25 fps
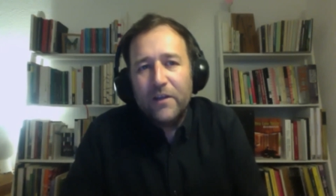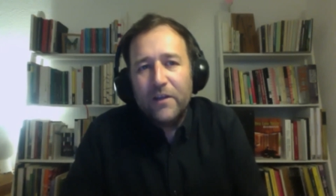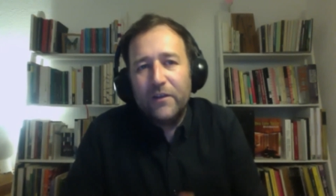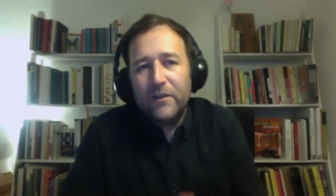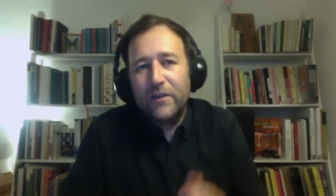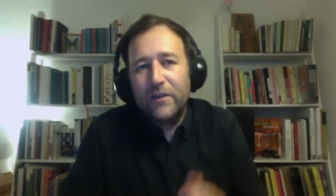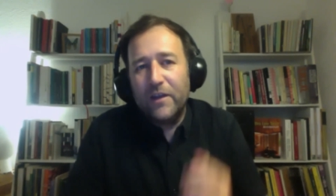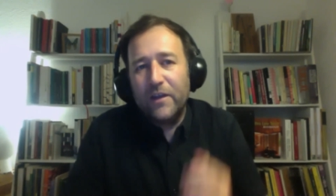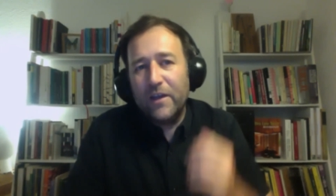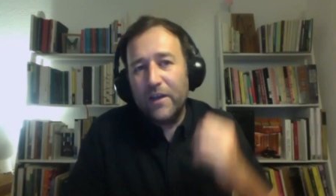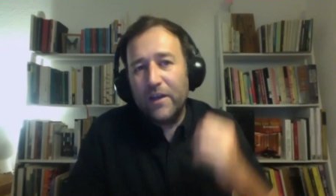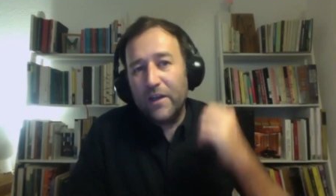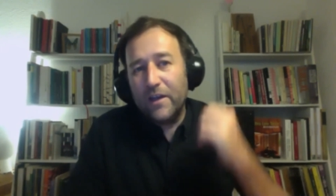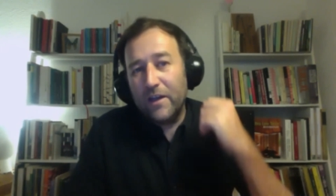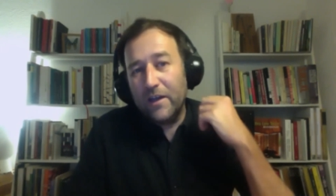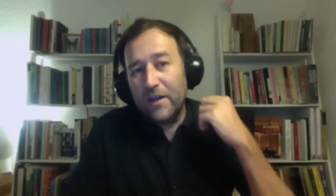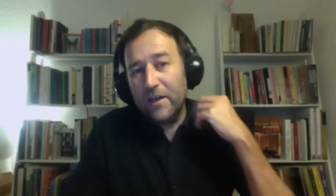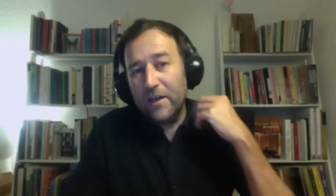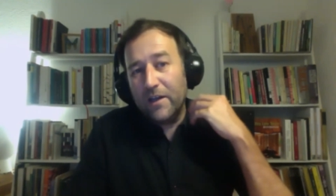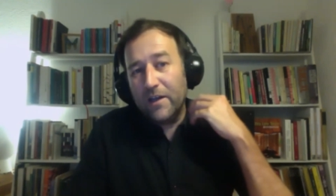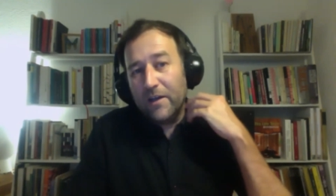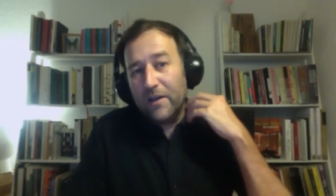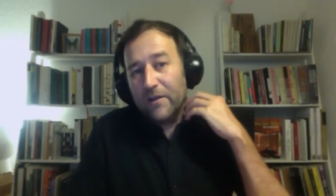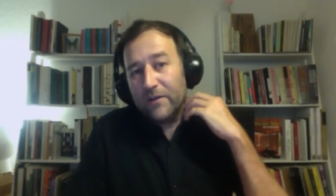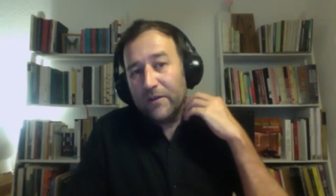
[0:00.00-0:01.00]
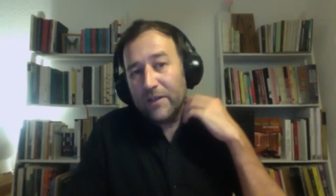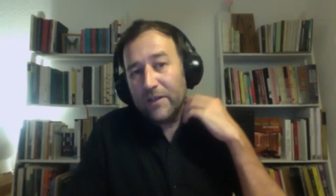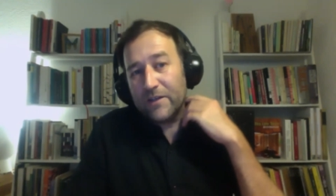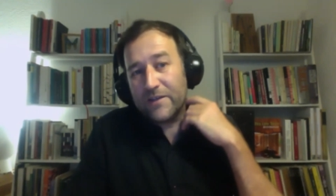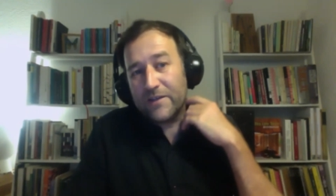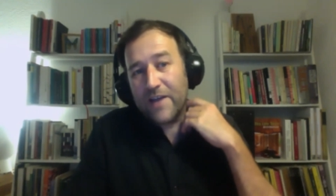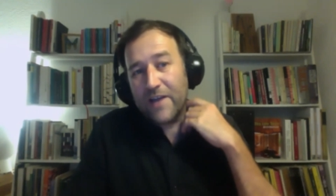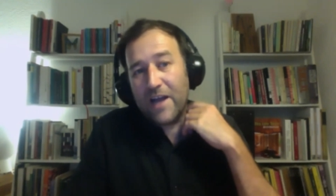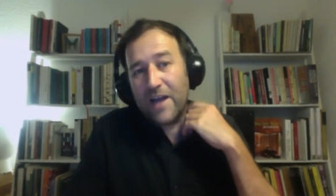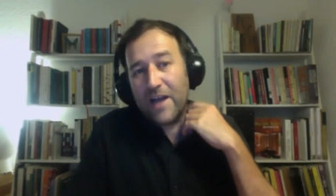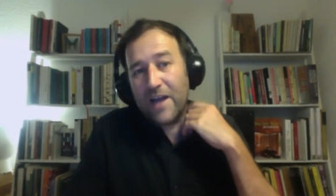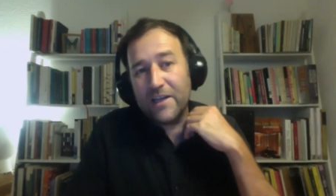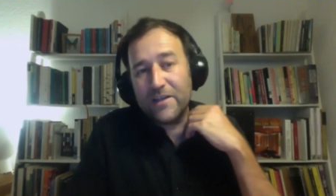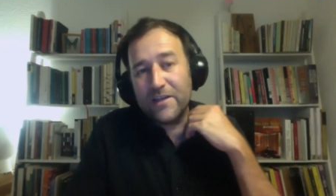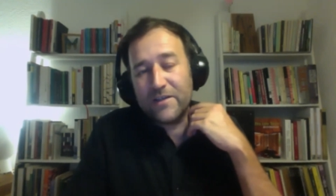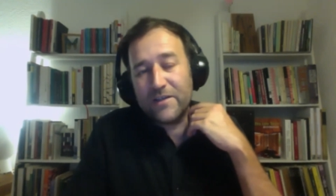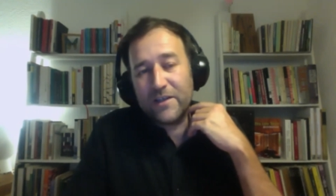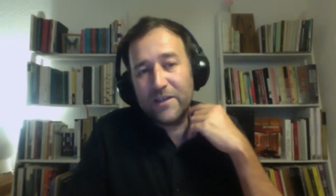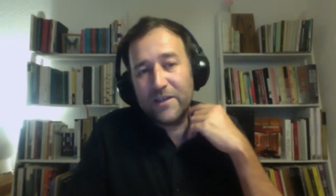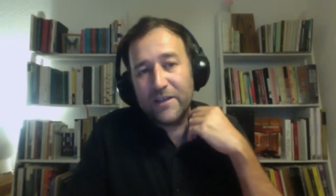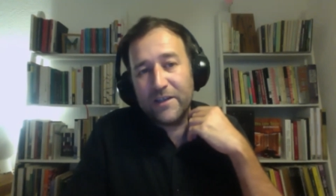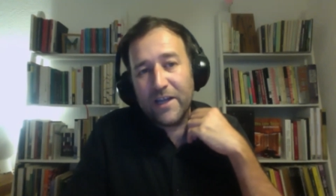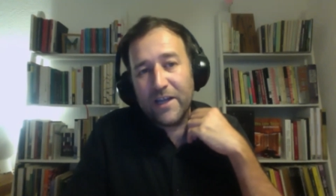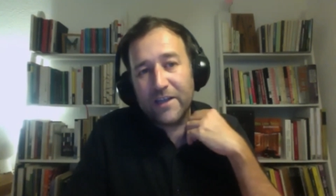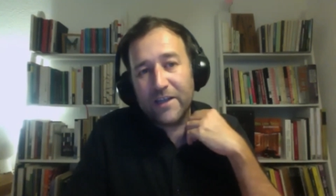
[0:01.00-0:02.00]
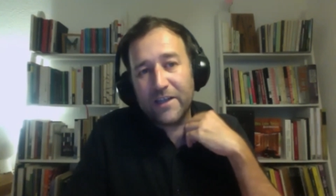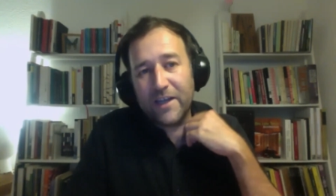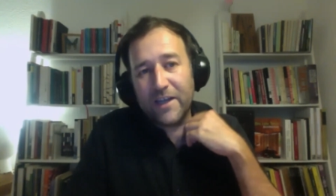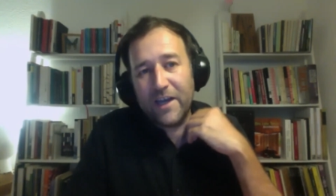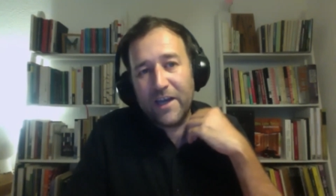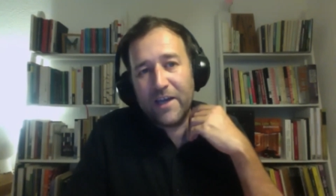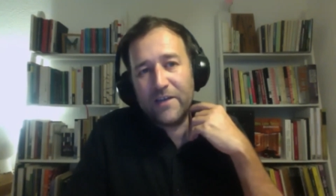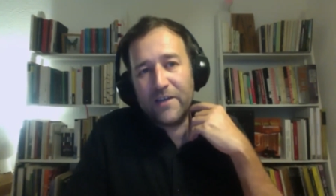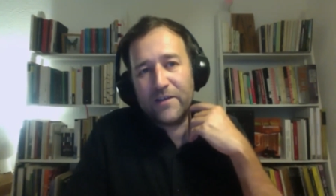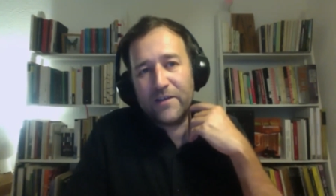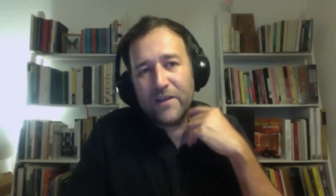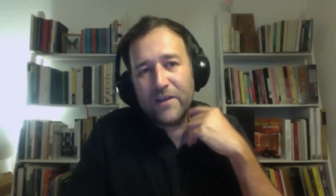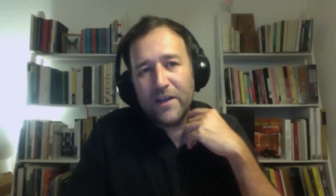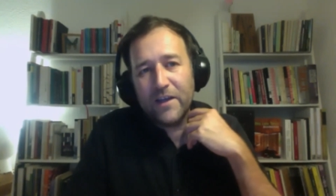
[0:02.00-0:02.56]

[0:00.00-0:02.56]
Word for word: The, the challenge in that case